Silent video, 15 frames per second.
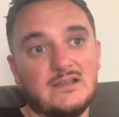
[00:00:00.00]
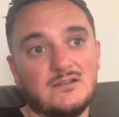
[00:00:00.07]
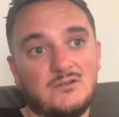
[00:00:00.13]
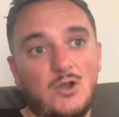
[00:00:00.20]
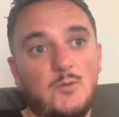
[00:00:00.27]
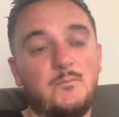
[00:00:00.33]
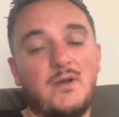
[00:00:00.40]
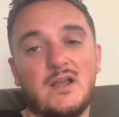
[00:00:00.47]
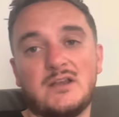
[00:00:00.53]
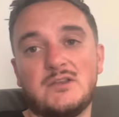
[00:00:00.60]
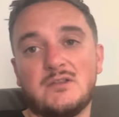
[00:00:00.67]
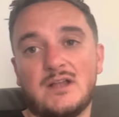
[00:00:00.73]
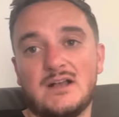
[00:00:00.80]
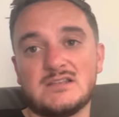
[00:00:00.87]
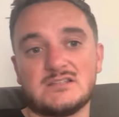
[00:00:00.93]
Got back to
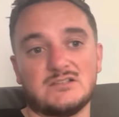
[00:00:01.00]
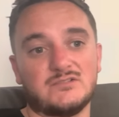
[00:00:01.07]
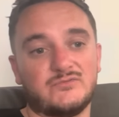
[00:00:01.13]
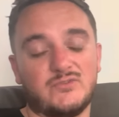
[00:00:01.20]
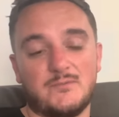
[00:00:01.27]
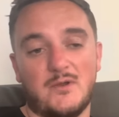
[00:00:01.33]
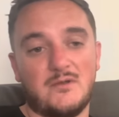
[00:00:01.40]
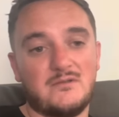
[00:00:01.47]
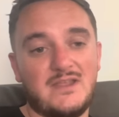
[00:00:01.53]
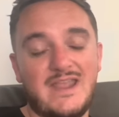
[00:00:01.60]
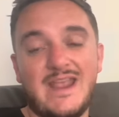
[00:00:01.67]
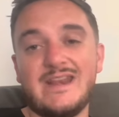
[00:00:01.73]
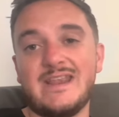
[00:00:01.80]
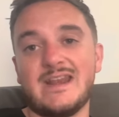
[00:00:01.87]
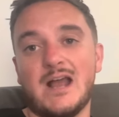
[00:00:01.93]
Newcastle for about
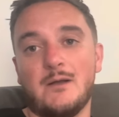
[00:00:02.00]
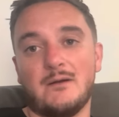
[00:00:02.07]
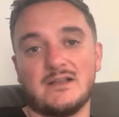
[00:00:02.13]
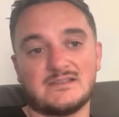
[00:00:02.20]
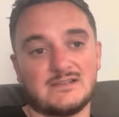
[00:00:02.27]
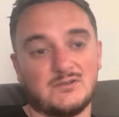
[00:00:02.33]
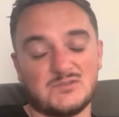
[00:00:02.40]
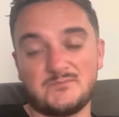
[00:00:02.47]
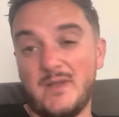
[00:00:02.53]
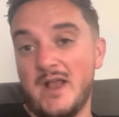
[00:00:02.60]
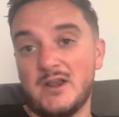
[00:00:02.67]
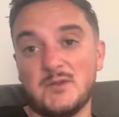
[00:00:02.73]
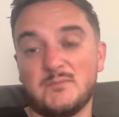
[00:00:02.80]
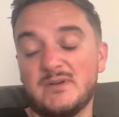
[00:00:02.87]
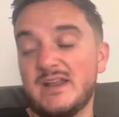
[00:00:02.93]
18 hours and I was back
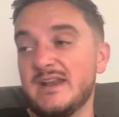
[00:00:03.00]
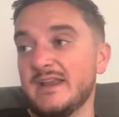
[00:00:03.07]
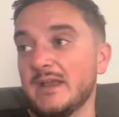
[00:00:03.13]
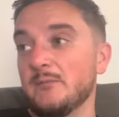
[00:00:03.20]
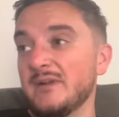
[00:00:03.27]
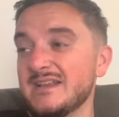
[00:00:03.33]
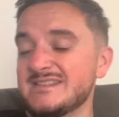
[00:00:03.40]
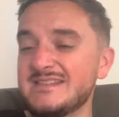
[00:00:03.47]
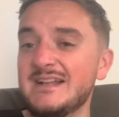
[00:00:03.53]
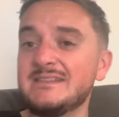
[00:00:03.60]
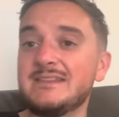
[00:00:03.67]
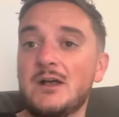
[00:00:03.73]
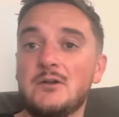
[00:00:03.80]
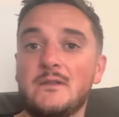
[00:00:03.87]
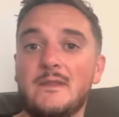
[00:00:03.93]
on a plane again. When I sat
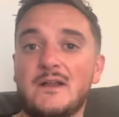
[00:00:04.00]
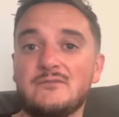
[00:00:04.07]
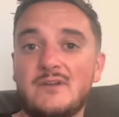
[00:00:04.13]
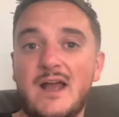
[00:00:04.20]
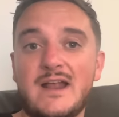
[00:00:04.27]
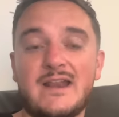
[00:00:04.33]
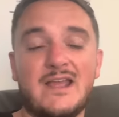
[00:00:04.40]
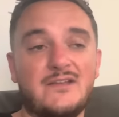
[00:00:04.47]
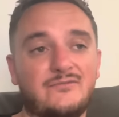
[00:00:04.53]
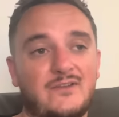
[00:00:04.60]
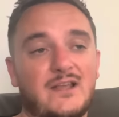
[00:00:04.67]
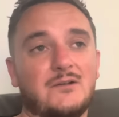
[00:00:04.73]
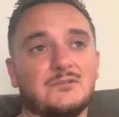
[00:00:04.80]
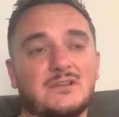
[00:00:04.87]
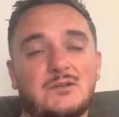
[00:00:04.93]
down on that Ryanair
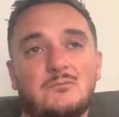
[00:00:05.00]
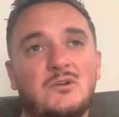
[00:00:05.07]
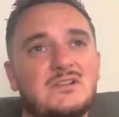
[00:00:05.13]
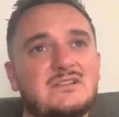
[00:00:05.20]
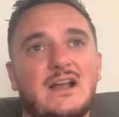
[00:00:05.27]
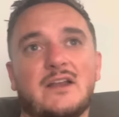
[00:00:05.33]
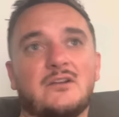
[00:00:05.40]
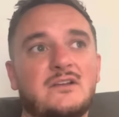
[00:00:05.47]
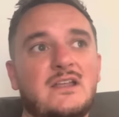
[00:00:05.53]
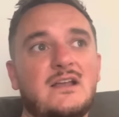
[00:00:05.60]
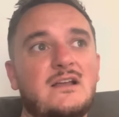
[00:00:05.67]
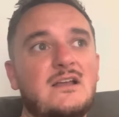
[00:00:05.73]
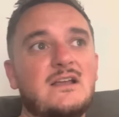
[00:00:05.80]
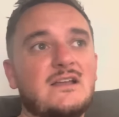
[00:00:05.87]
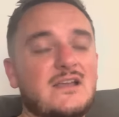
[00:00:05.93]
flight, I was like, what's going on here?
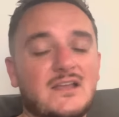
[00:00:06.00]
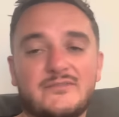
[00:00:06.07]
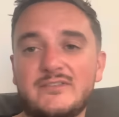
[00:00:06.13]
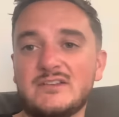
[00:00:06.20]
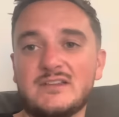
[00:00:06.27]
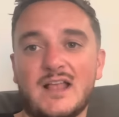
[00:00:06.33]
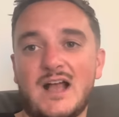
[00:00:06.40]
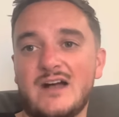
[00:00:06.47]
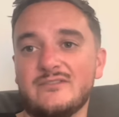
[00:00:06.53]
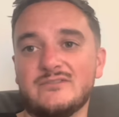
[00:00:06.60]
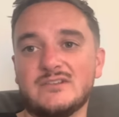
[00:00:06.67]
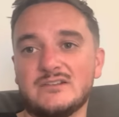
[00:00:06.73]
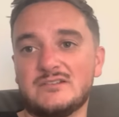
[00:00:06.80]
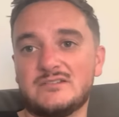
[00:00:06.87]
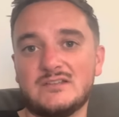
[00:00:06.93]
It feels like I
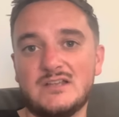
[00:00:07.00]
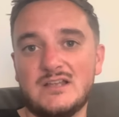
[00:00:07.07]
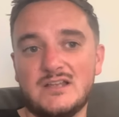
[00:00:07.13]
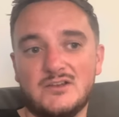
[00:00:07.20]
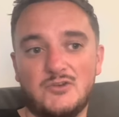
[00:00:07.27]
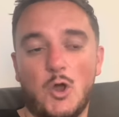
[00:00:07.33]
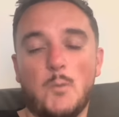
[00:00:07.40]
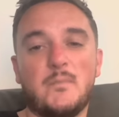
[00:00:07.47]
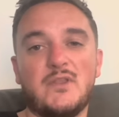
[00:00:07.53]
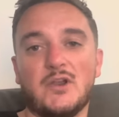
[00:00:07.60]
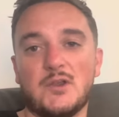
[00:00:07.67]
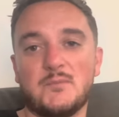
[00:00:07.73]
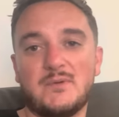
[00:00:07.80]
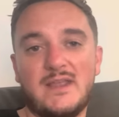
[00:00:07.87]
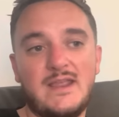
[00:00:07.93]
haven't not been on
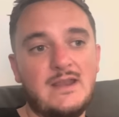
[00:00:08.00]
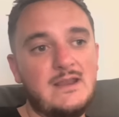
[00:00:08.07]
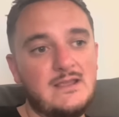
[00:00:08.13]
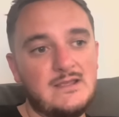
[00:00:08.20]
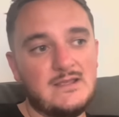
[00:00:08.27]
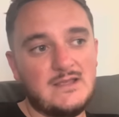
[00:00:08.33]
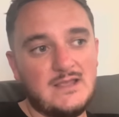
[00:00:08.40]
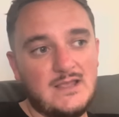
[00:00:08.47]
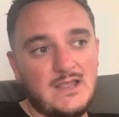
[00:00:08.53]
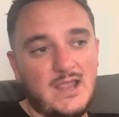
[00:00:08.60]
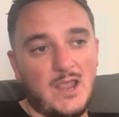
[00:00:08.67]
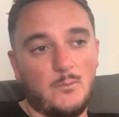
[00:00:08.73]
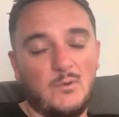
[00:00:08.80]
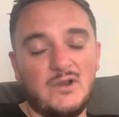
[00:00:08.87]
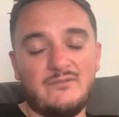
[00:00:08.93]
a plane.
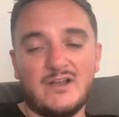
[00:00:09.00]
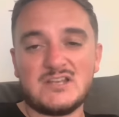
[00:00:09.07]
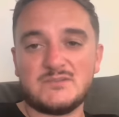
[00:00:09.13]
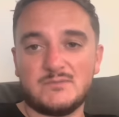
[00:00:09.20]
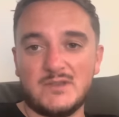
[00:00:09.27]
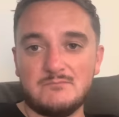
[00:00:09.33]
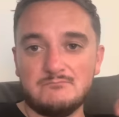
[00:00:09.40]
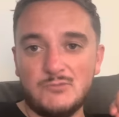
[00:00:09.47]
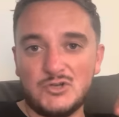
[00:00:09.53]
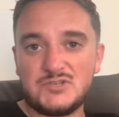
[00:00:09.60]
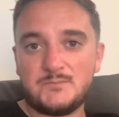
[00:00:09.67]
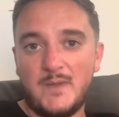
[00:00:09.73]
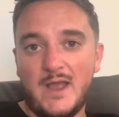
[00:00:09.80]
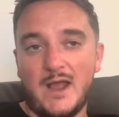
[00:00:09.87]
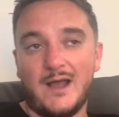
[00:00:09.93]
It would have actually been
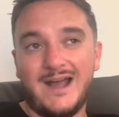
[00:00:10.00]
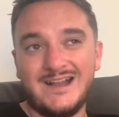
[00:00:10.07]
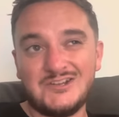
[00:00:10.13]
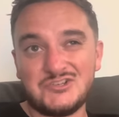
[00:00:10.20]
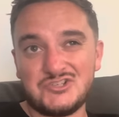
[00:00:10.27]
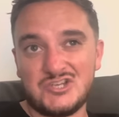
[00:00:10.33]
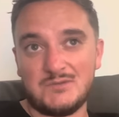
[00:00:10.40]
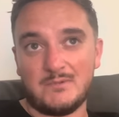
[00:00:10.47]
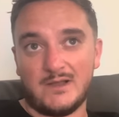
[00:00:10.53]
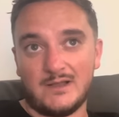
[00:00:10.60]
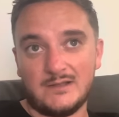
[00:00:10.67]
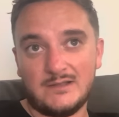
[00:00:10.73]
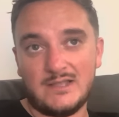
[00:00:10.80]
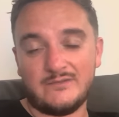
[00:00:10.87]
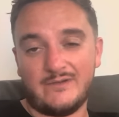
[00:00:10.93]
much better and
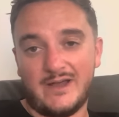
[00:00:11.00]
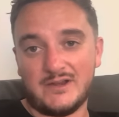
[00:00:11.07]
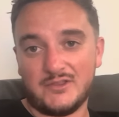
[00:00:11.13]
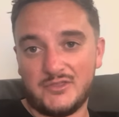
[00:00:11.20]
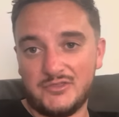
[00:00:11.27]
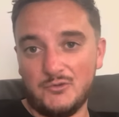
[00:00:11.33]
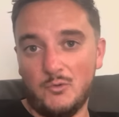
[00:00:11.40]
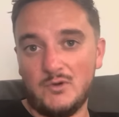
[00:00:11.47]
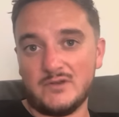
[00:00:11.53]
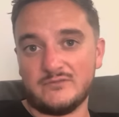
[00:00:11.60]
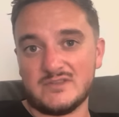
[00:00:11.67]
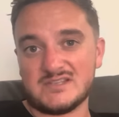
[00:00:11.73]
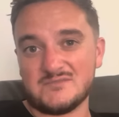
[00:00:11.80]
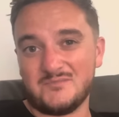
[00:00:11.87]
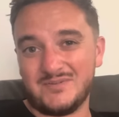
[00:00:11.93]
cheaper if I had a thought of
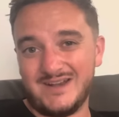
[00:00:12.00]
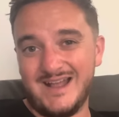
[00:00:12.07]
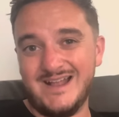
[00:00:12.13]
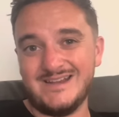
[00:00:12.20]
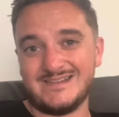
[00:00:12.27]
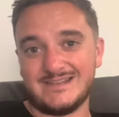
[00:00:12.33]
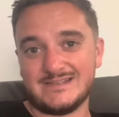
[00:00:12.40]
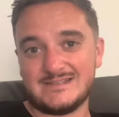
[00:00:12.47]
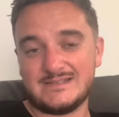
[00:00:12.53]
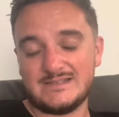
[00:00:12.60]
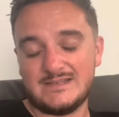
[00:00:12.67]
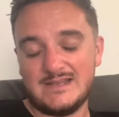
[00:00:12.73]
this and planned it